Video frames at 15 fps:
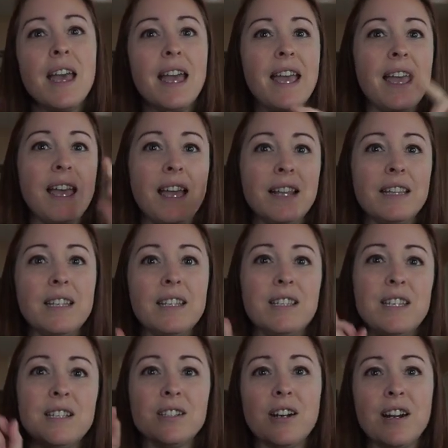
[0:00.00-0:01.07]
and
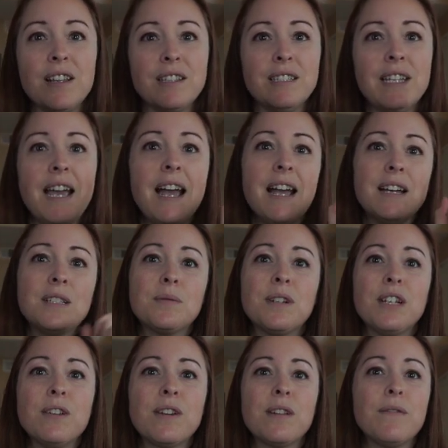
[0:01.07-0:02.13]
these are the tags where
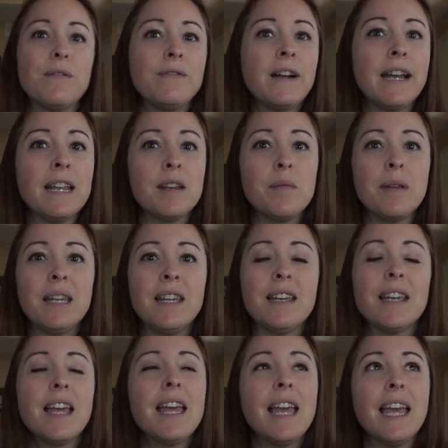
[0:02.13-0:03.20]
you can find
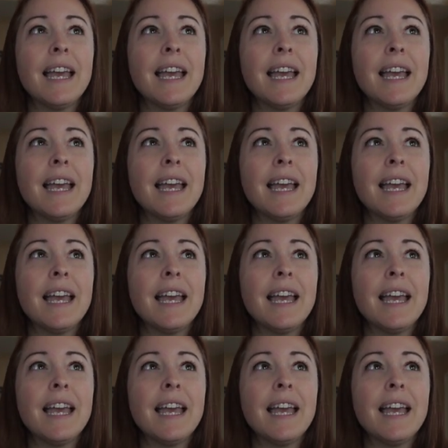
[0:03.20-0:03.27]
me.